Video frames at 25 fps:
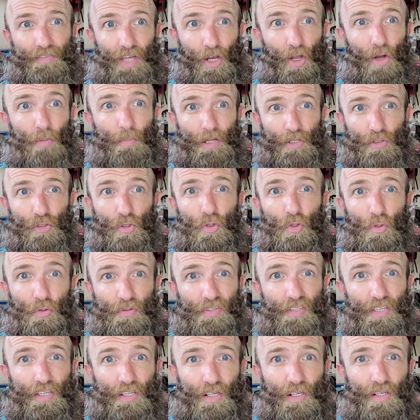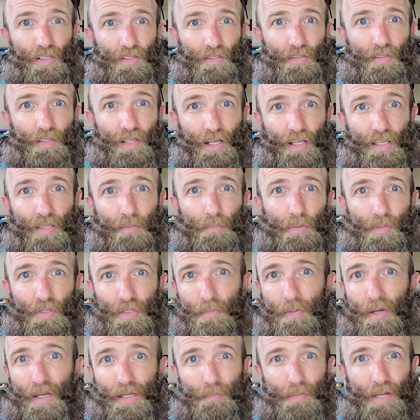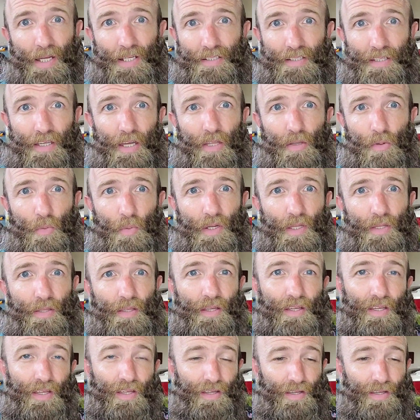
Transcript: got all my tools here that I can put the bike back together with.